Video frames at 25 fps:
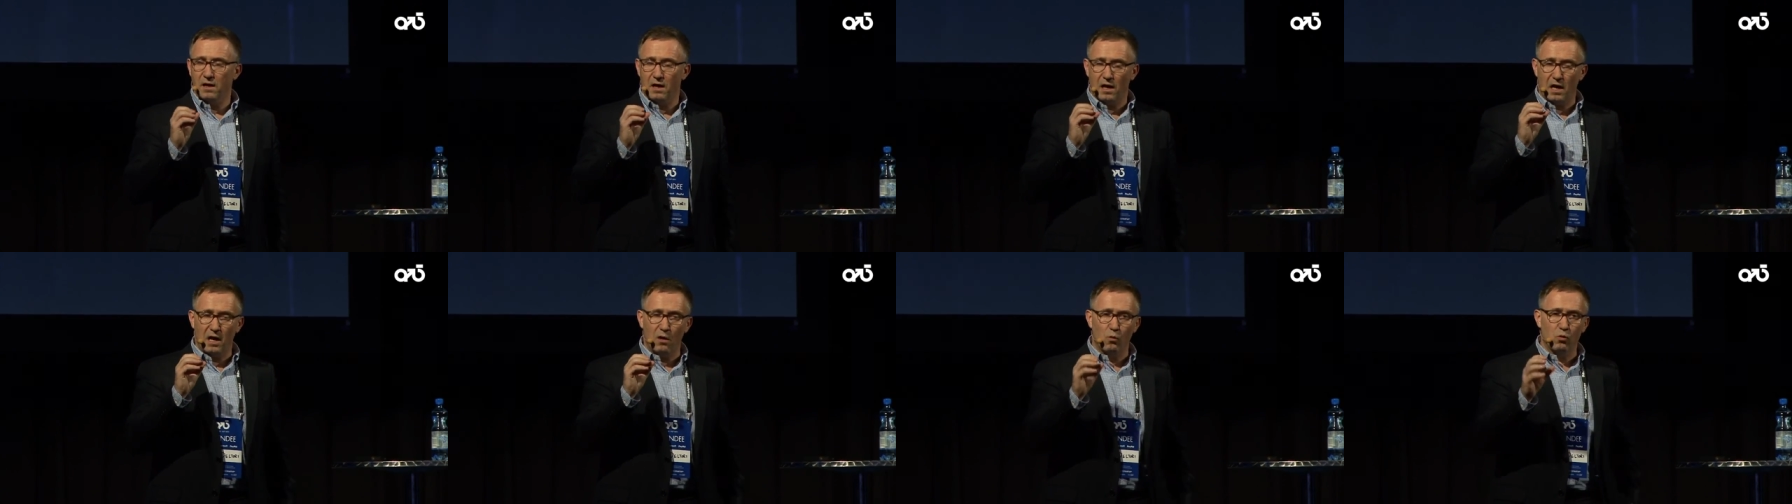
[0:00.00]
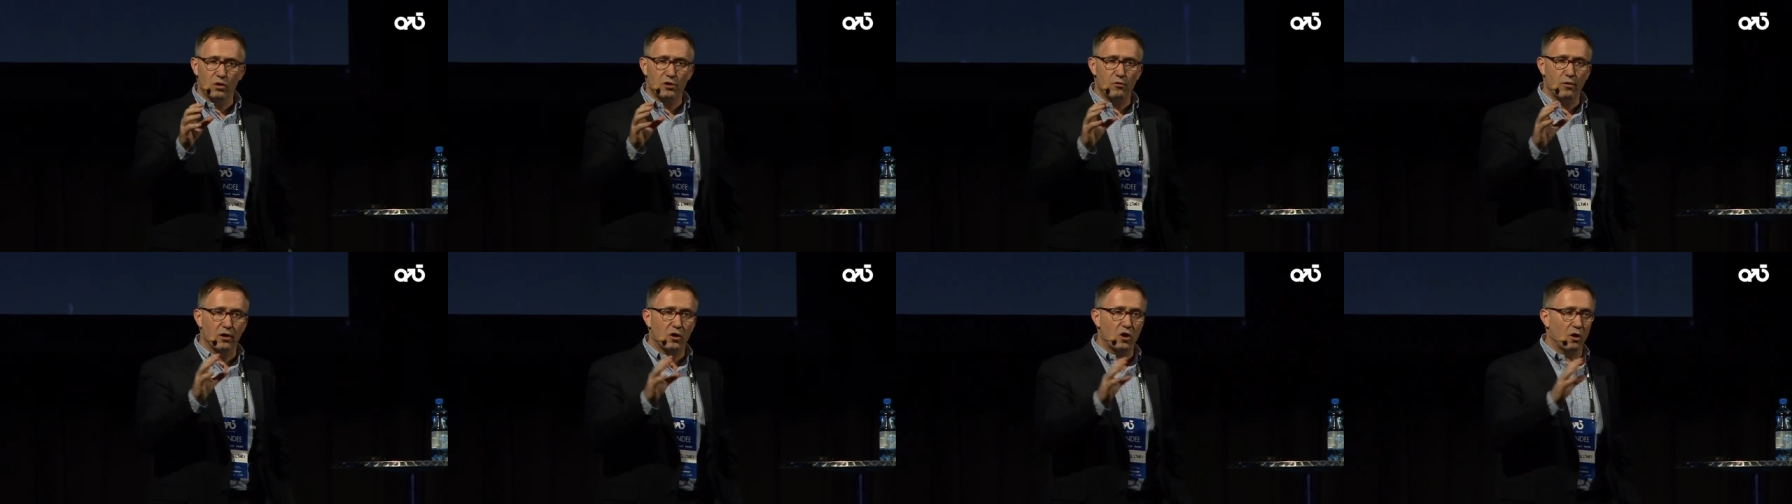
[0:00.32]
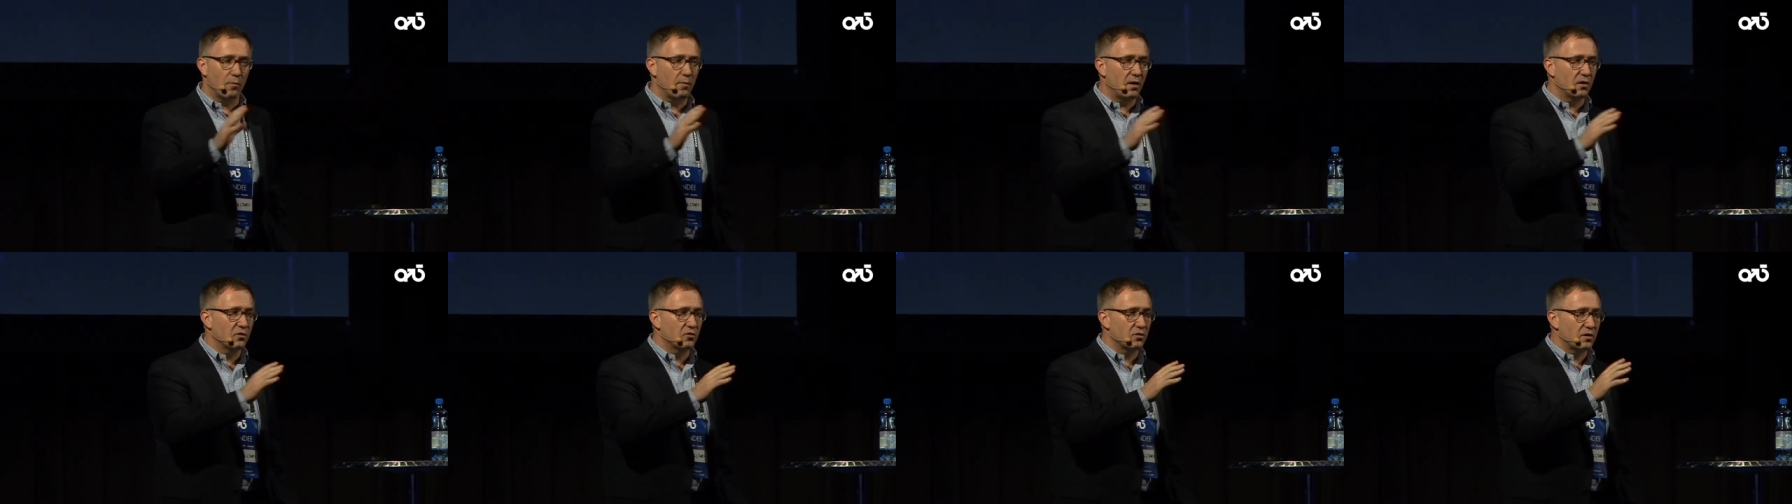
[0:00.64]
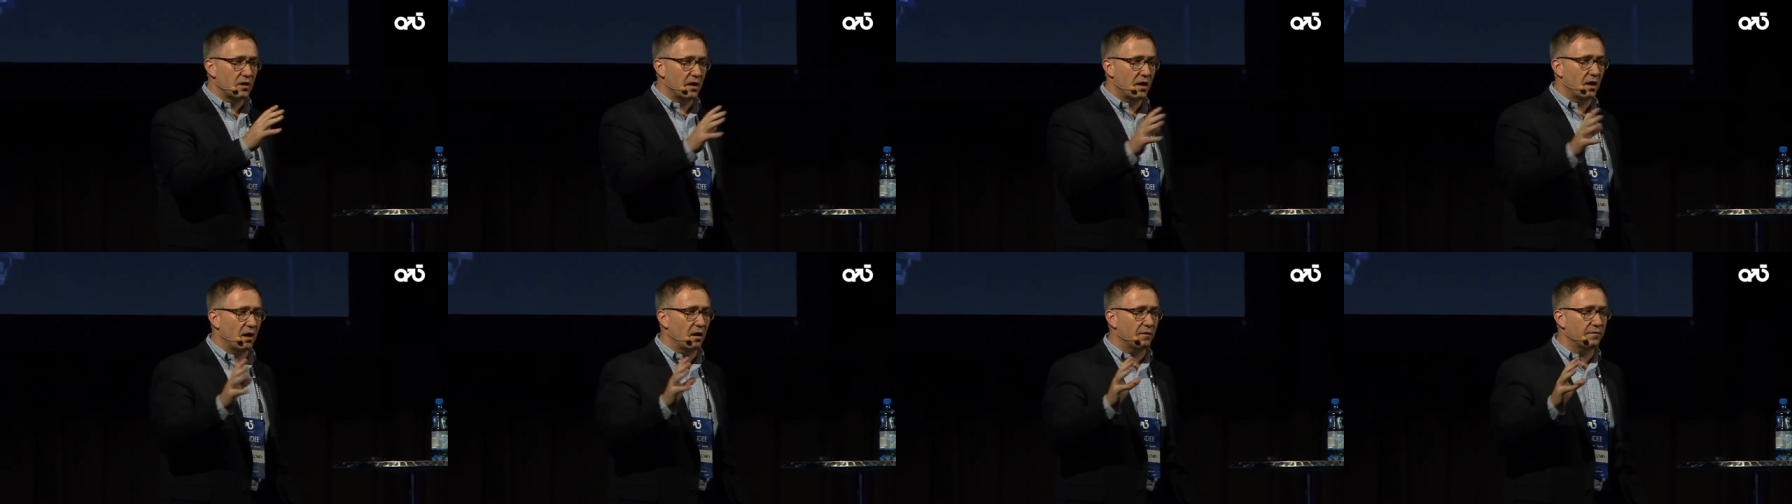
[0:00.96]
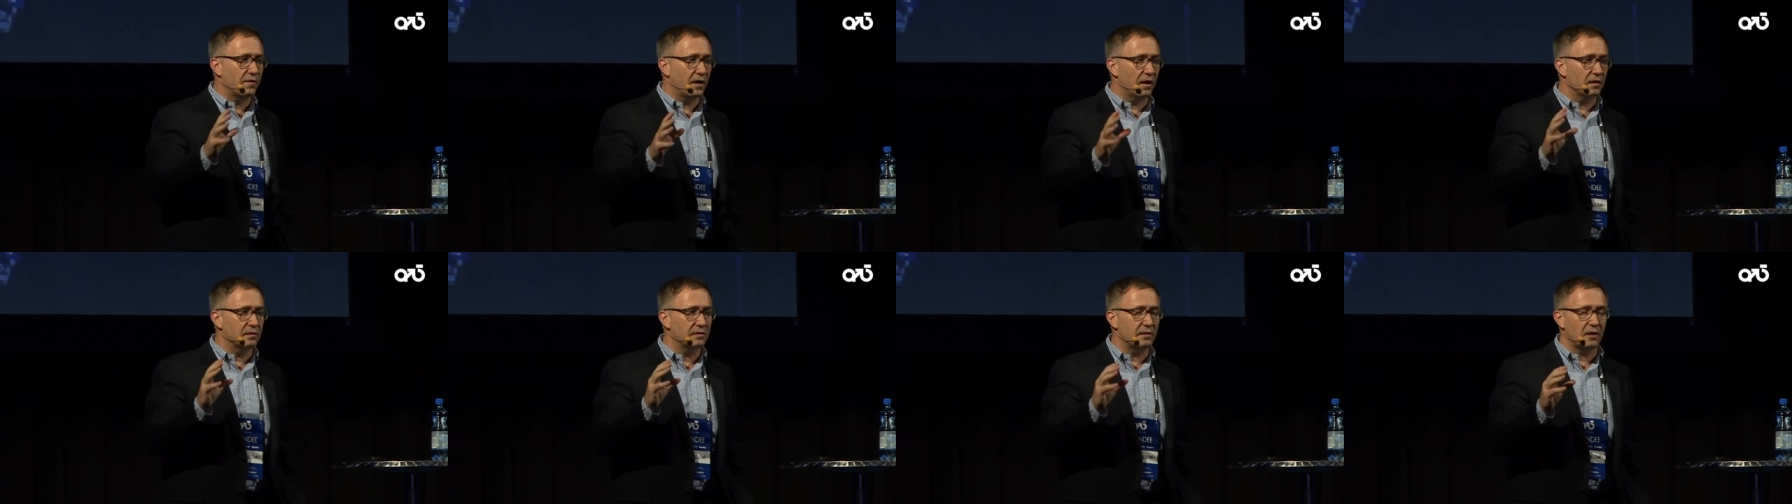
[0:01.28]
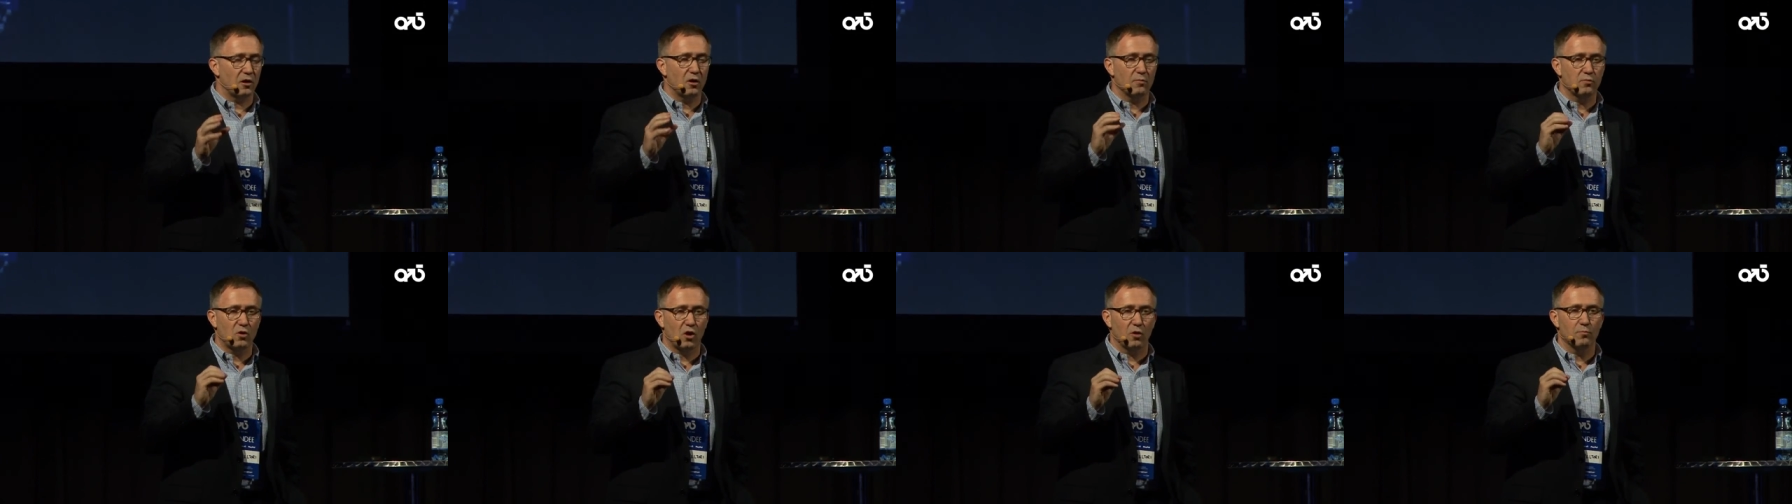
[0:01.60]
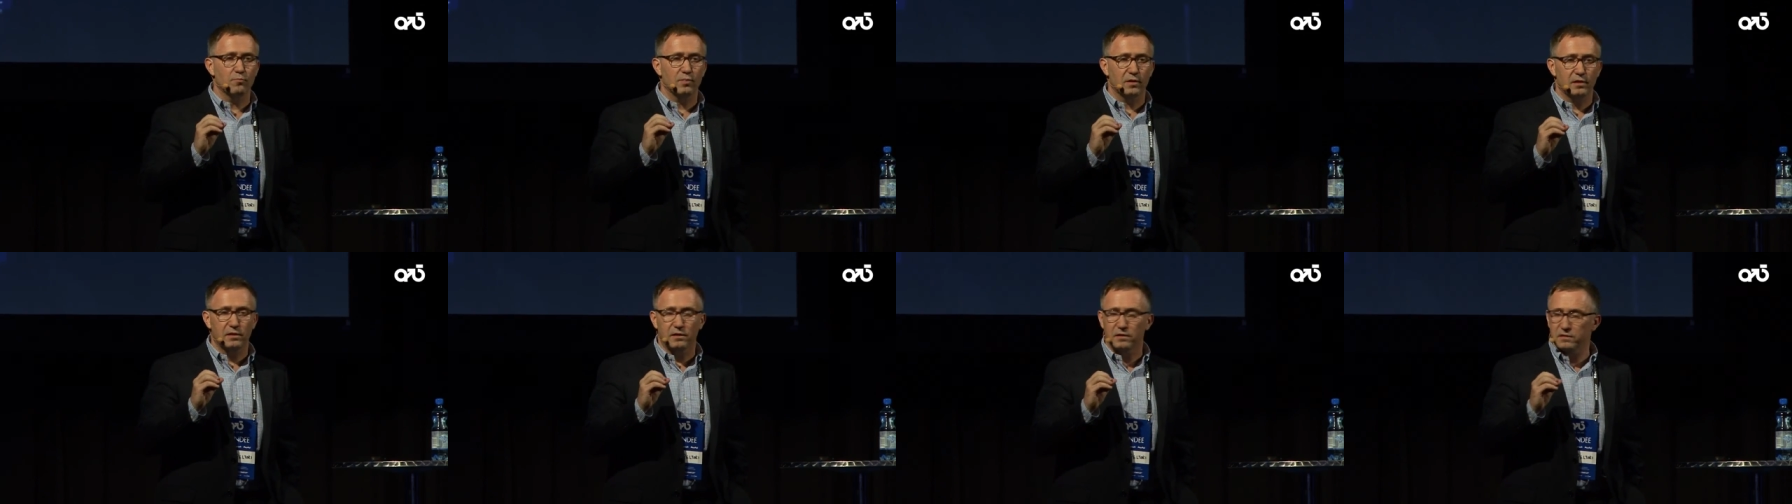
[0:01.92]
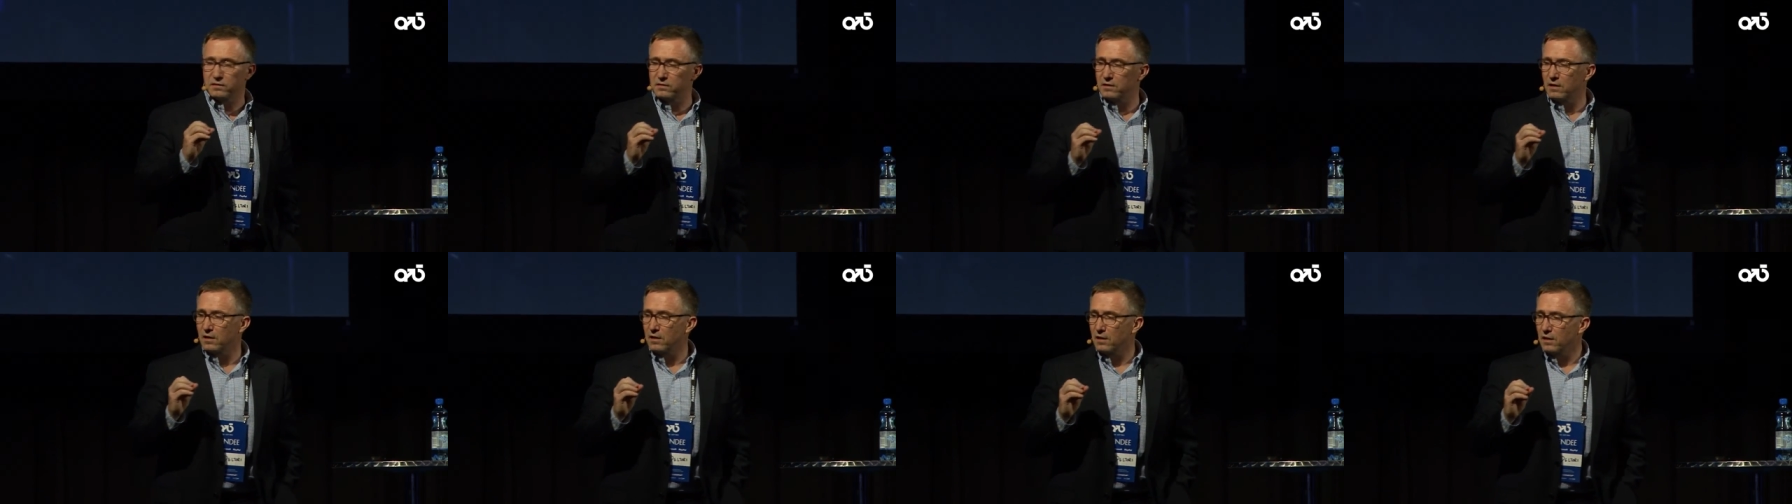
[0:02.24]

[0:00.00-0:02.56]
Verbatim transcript: I would recommend to the healthcare startup companies